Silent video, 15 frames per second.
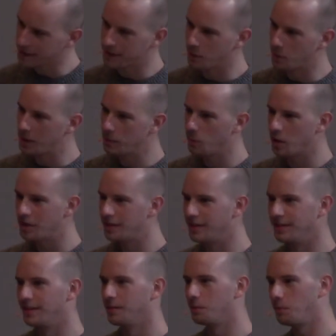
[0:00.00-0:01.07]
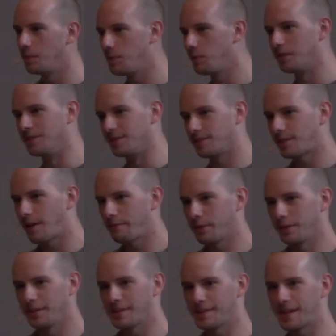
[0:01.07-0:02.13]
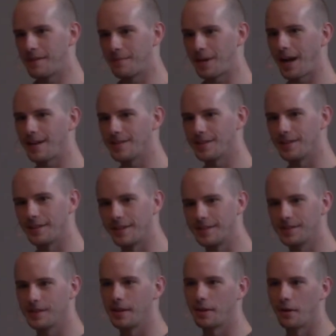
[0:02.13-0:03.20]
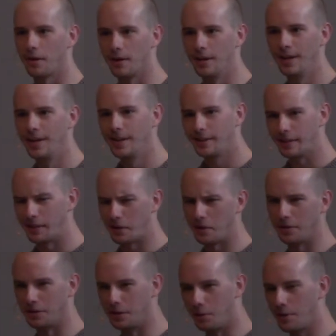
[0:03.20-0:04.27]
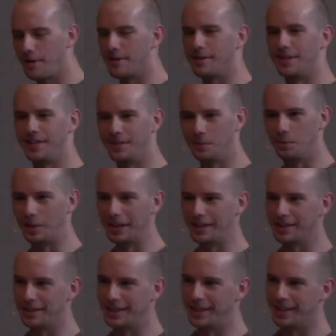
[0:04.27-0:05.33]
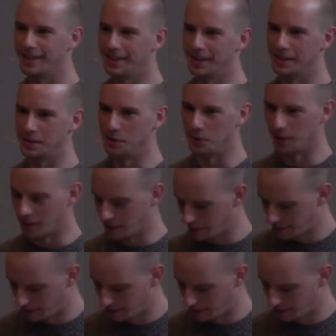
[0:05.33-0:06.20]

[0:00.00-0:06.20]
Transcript: that we wouldn't we wouldn't suffer the same kinds of things that our that our Lord willingly endured?